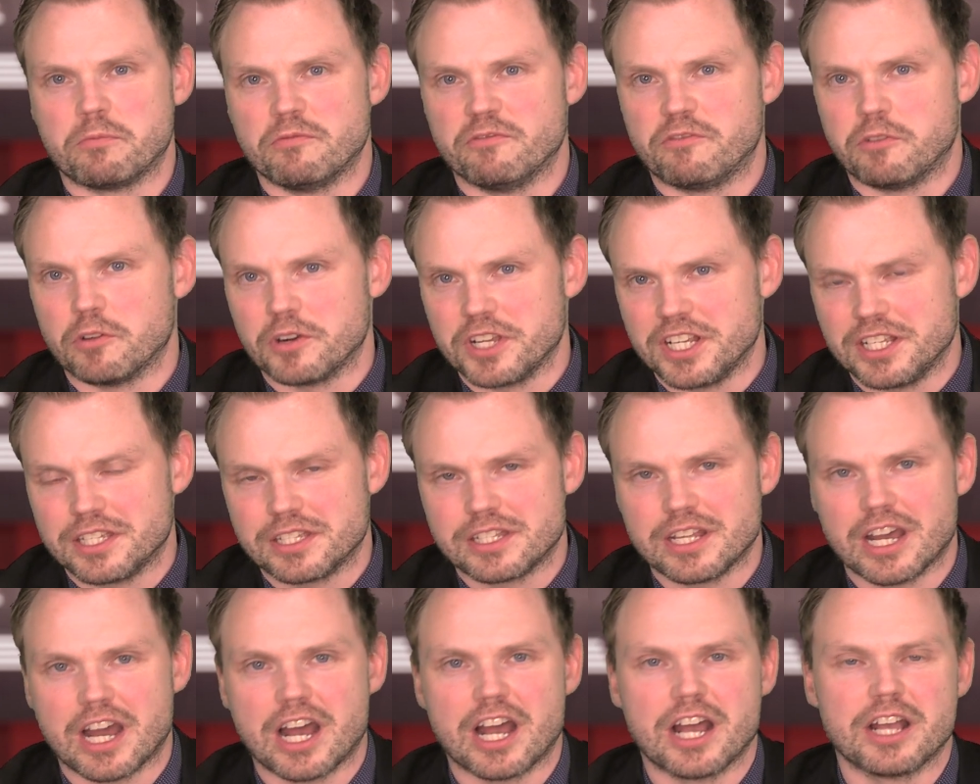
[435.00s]
footy
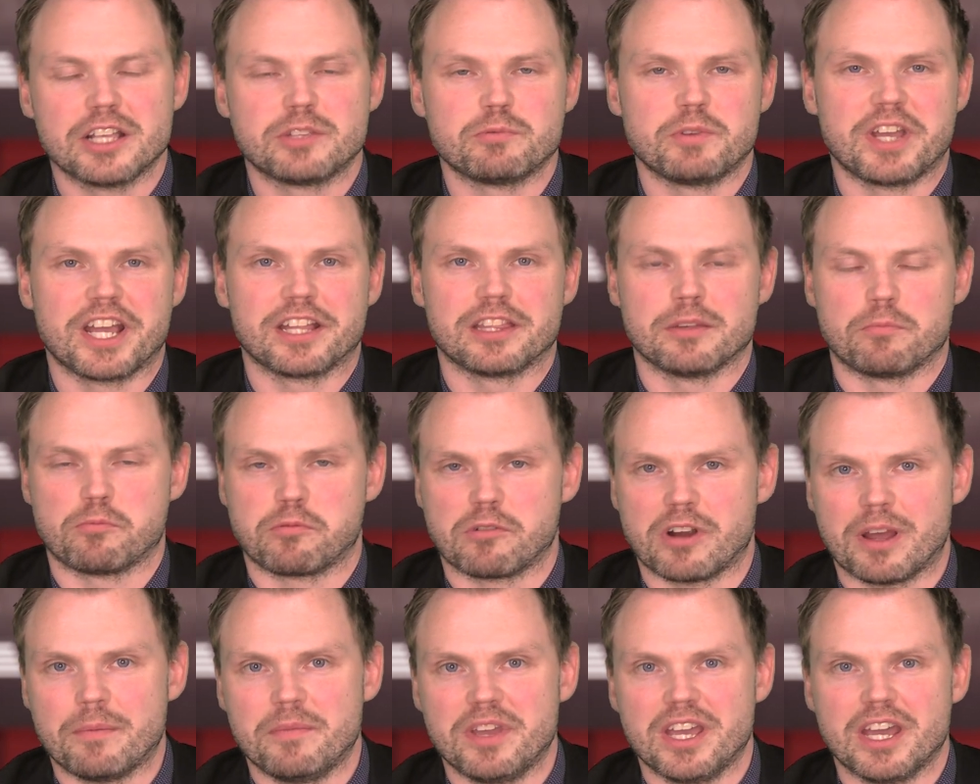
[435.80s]
stars. We had the
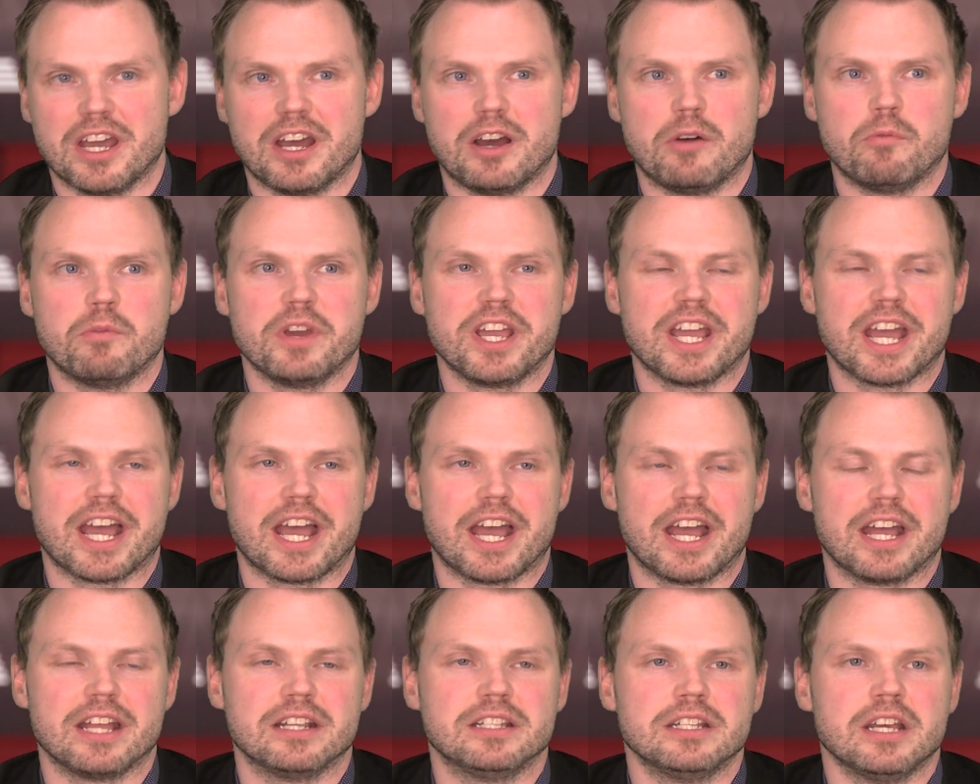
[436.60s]
Premier, we
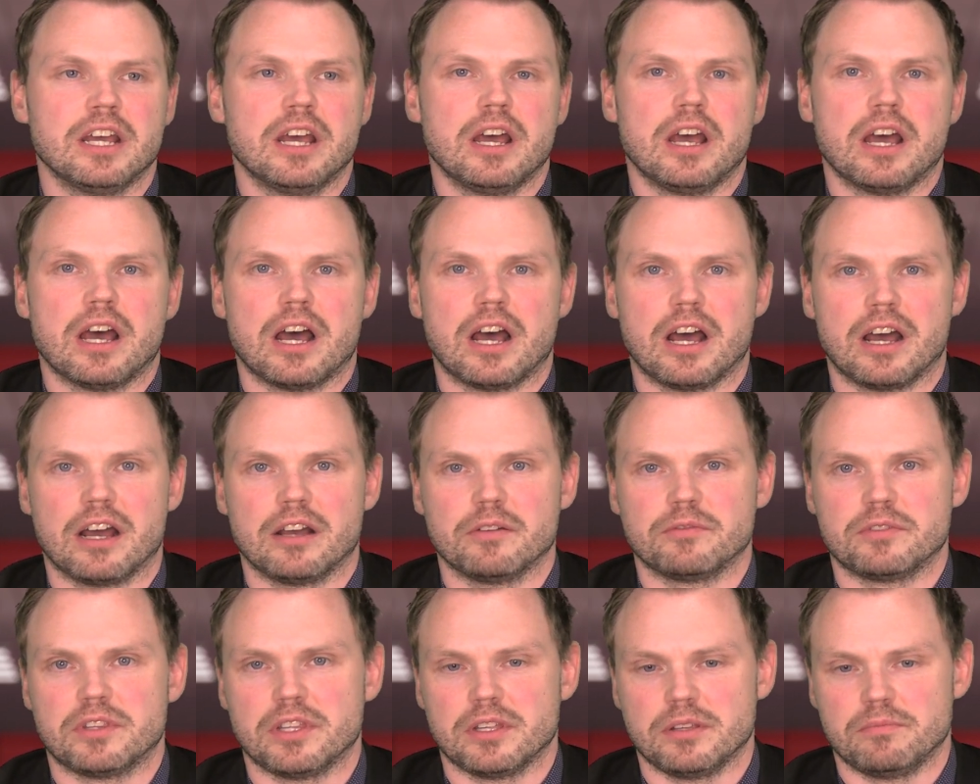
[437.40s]
had
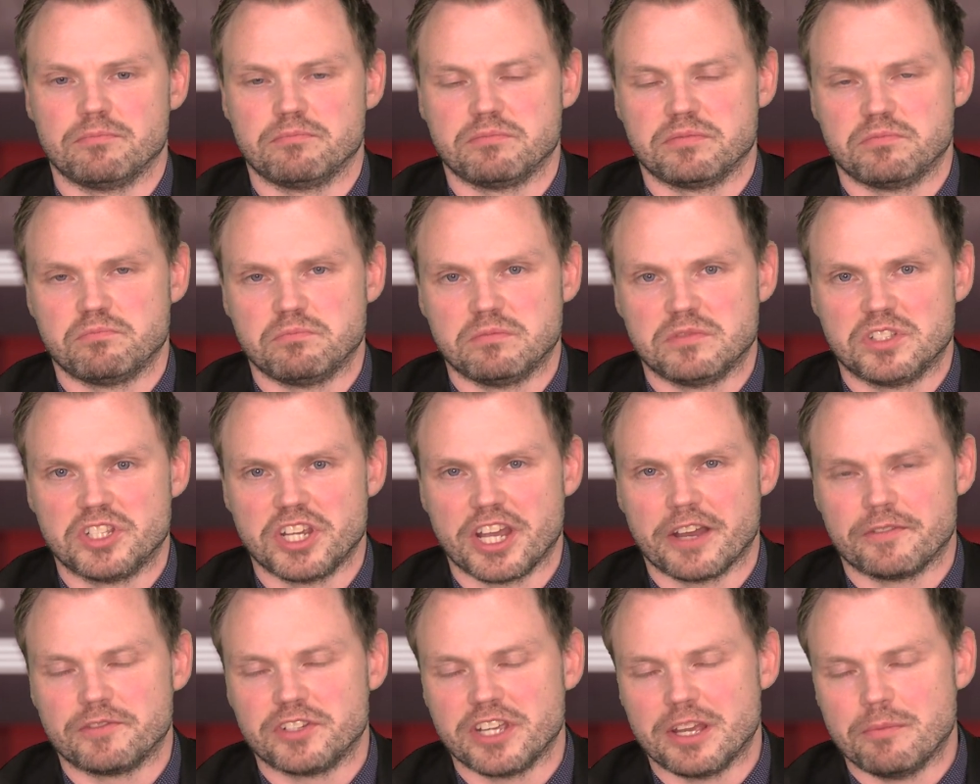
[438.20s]
the
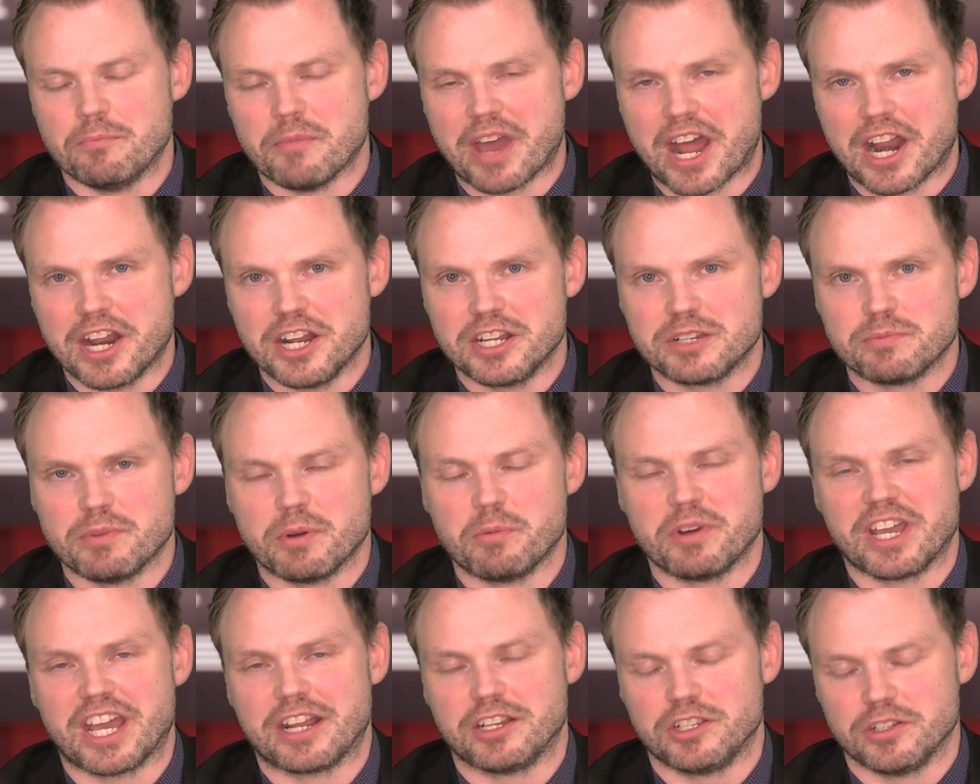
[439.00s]
GFG
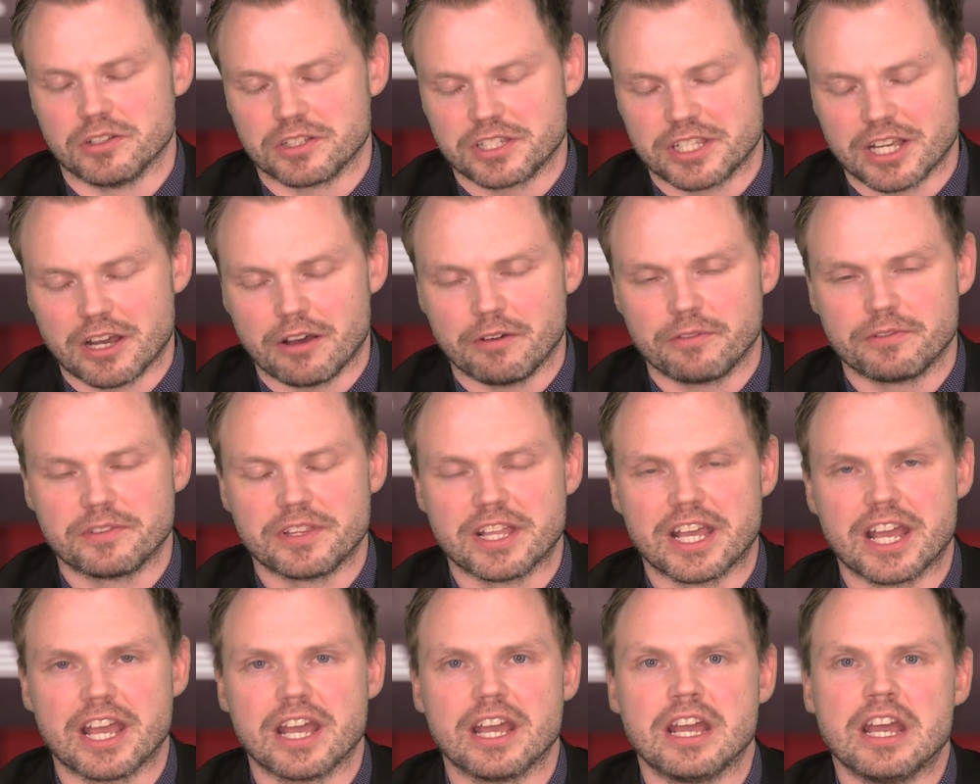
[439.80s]
management, we had yourself
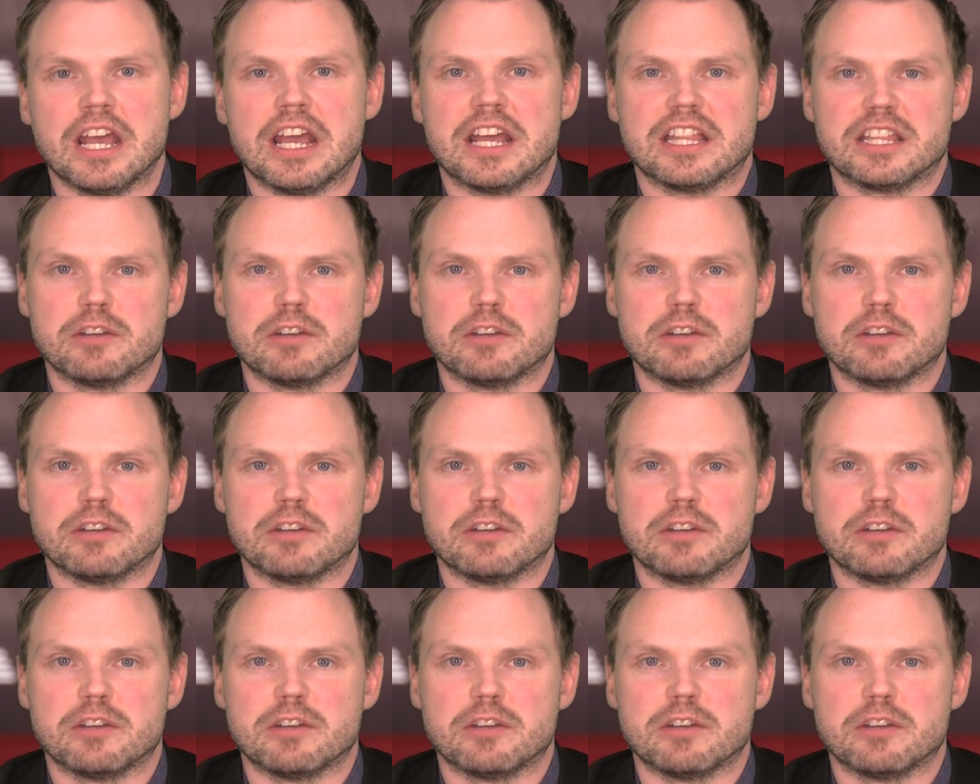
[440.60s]
there.